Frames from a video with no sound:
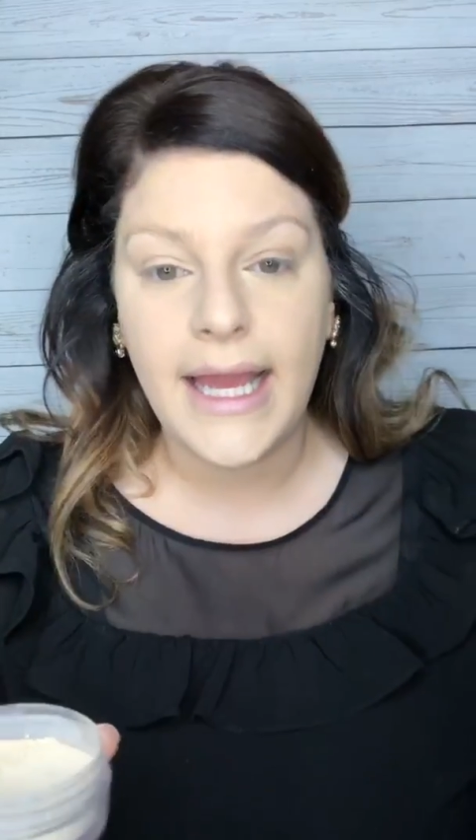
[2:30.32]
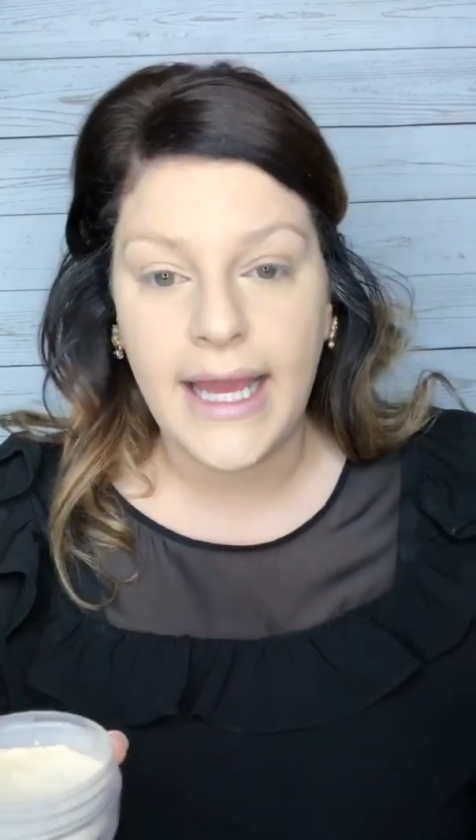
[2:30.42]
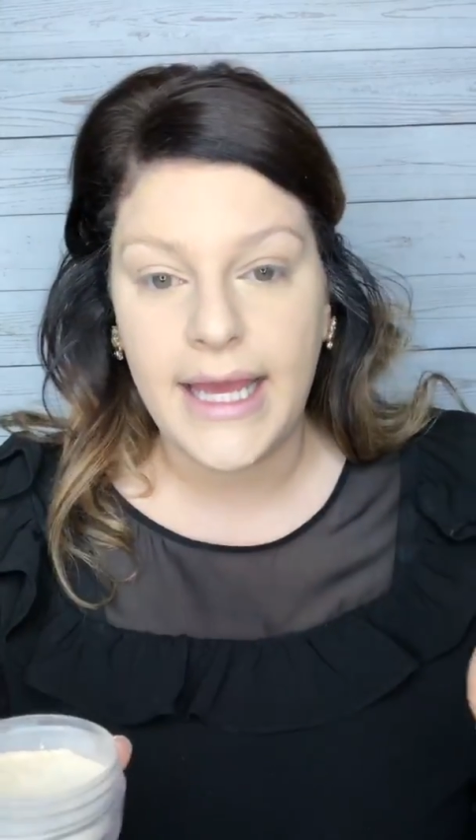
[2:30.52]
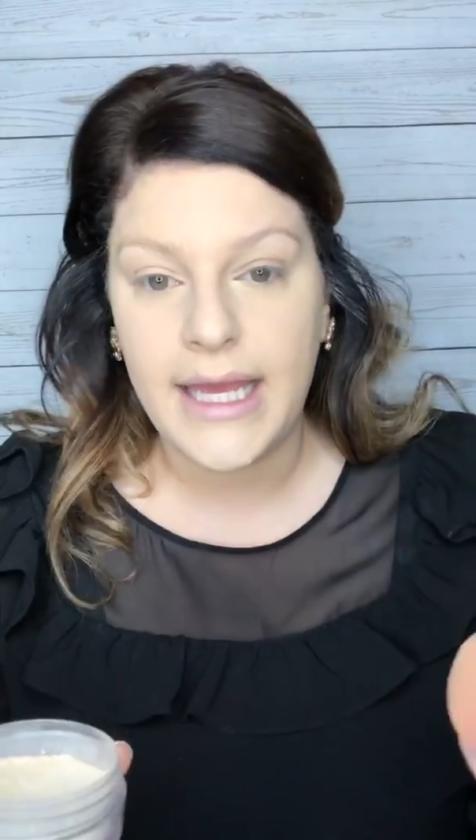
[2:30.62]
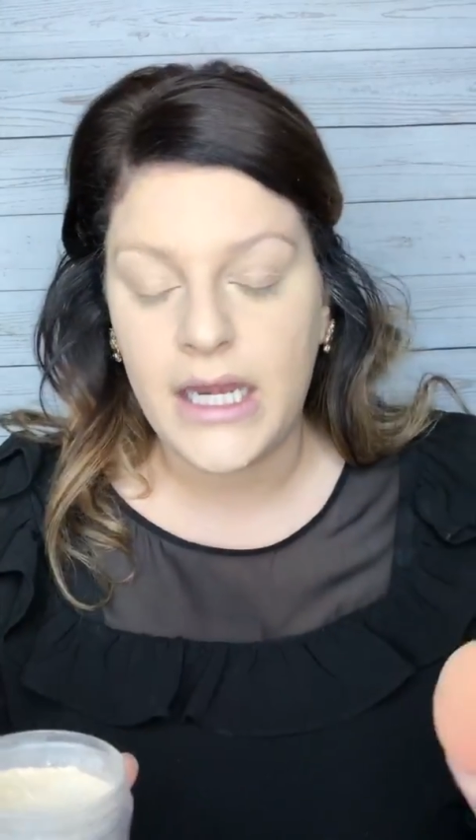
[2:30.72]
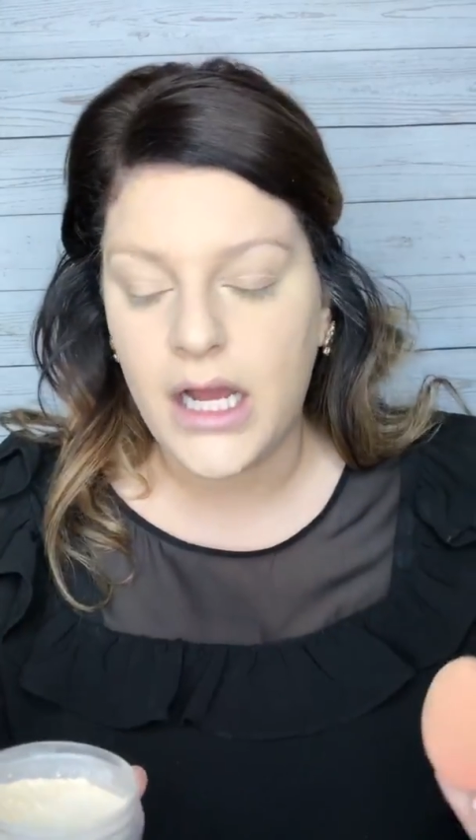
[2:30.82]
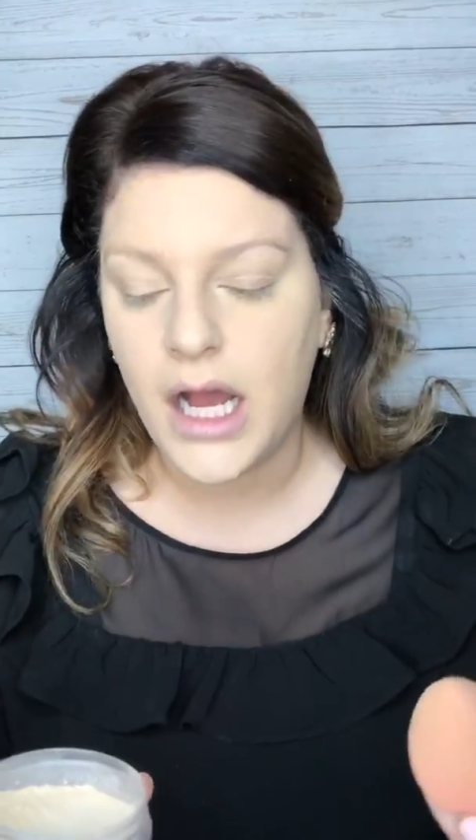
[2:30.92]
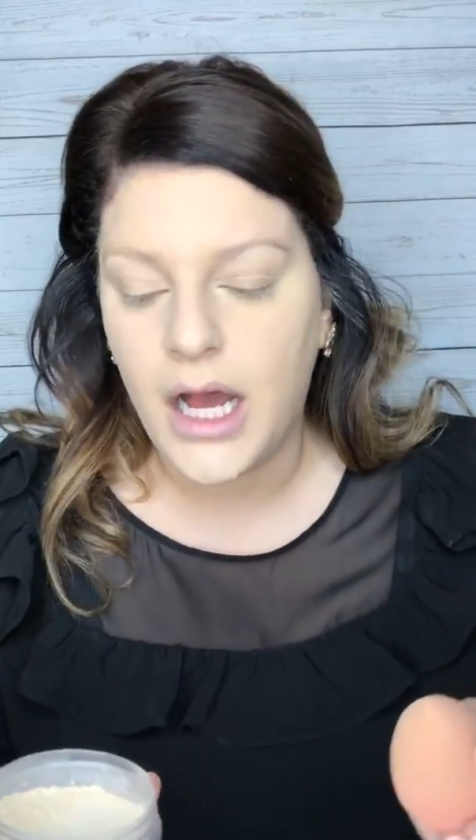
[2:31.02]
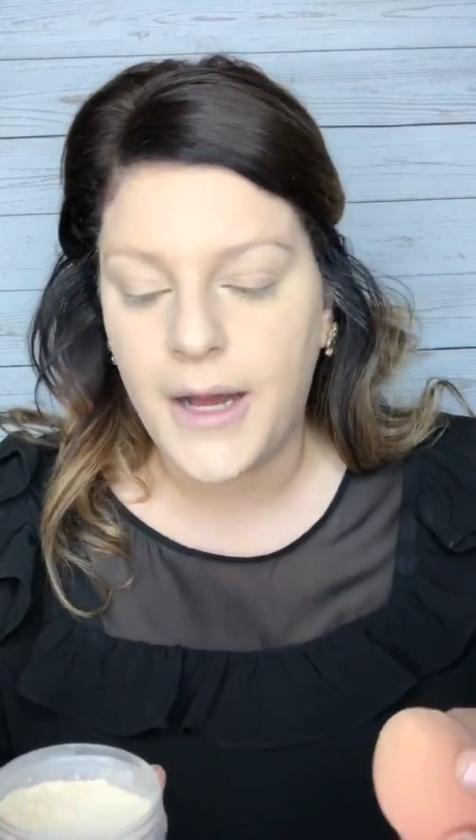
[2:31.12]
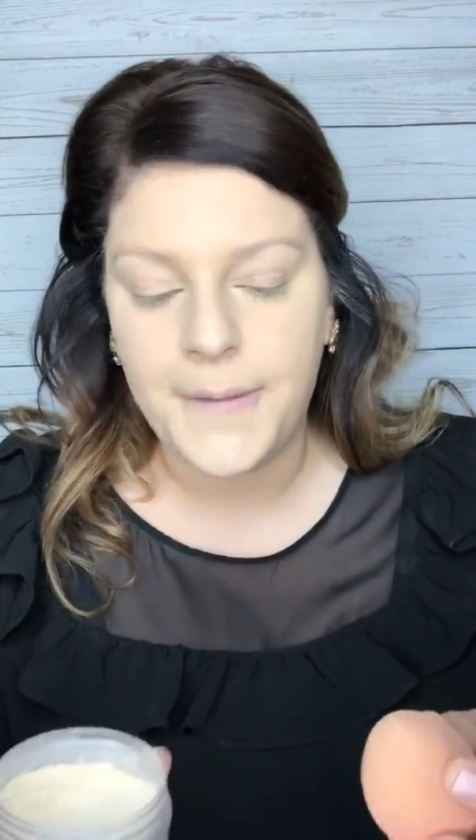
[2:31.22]
and
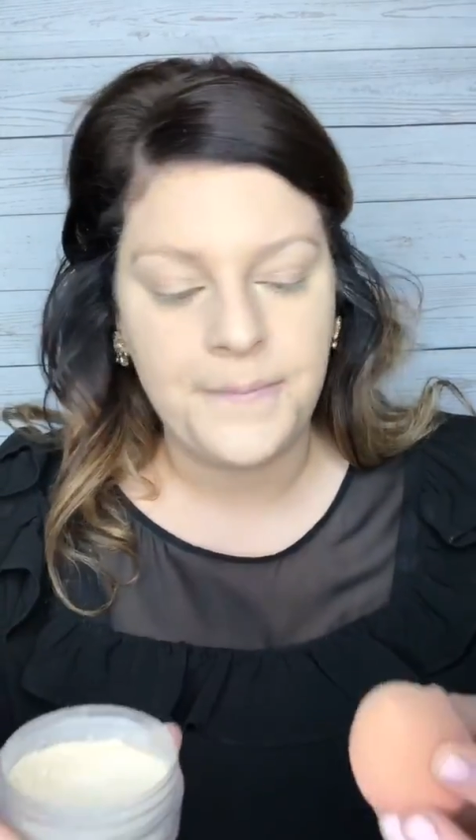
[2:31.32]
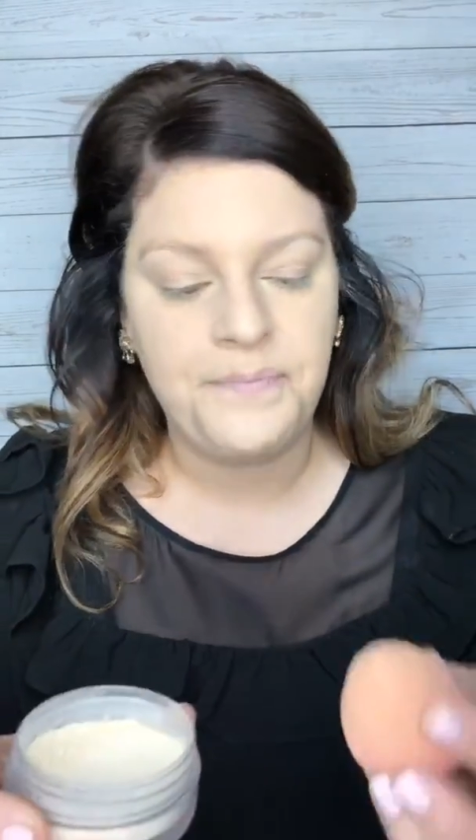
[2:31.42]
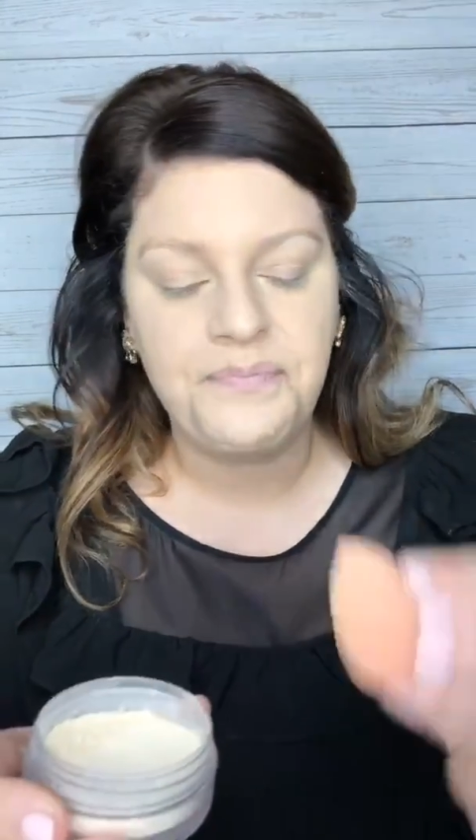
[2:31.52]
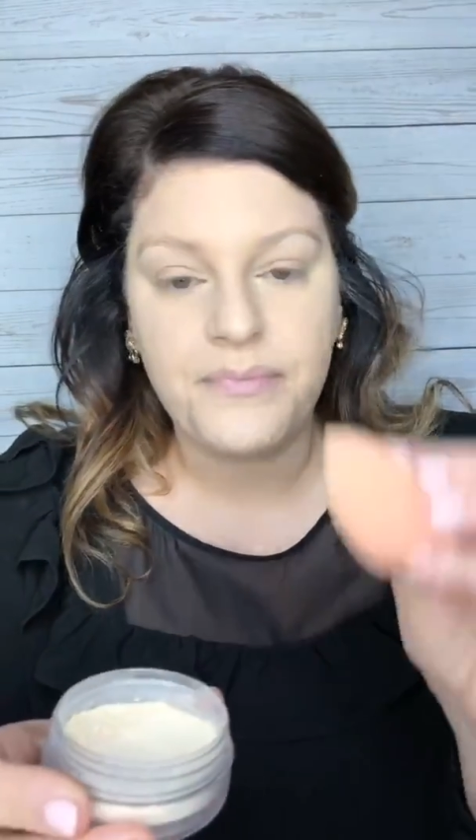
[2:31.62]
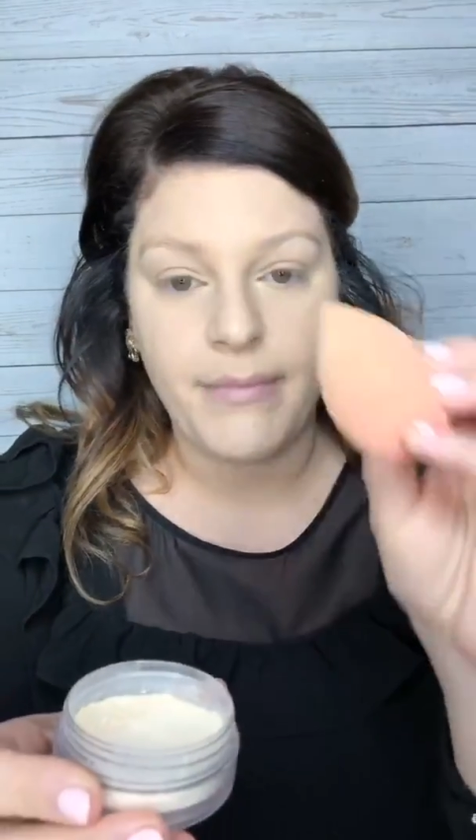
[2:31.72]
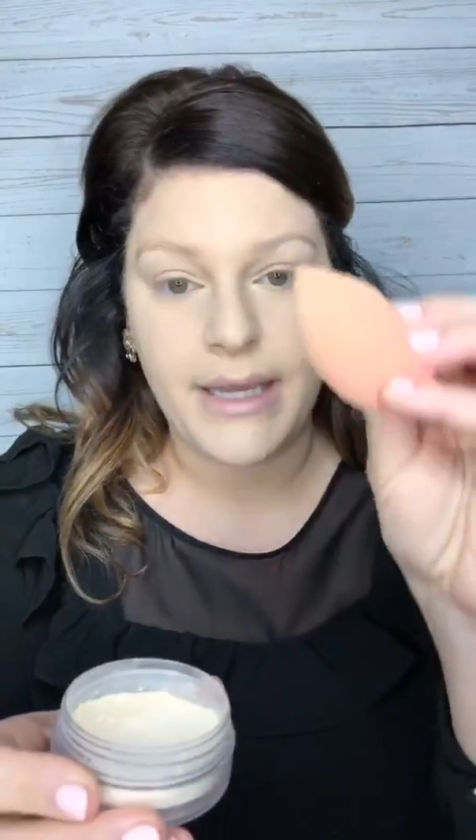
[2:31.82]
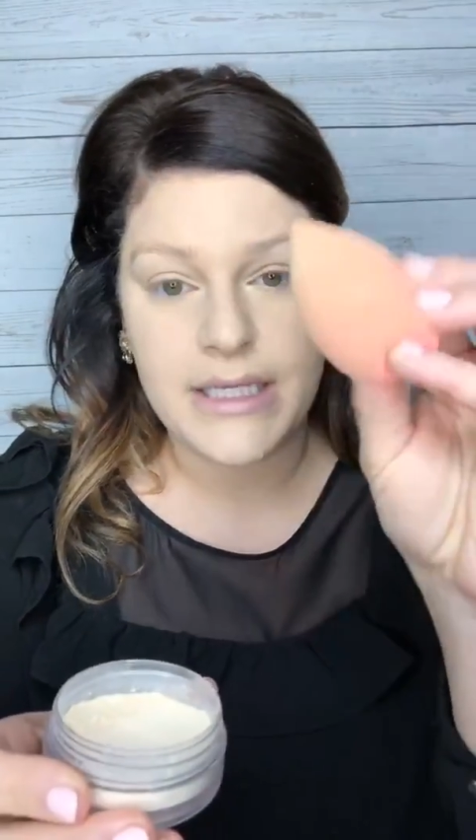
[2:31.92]
my